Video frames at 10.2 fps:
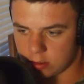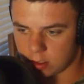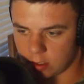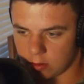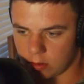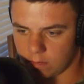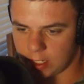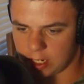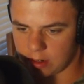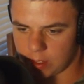So over
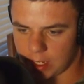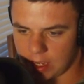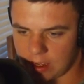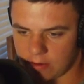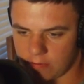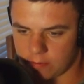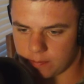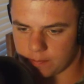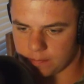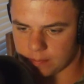here we have
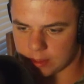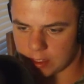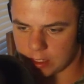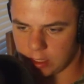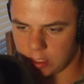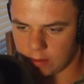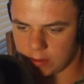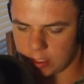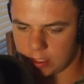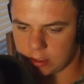
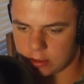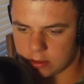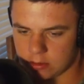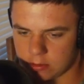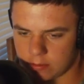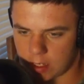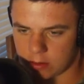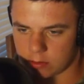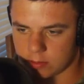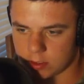lovely
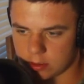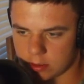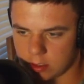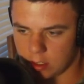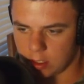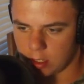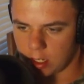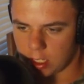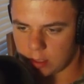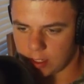bathrooms,
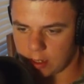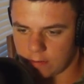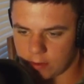and then we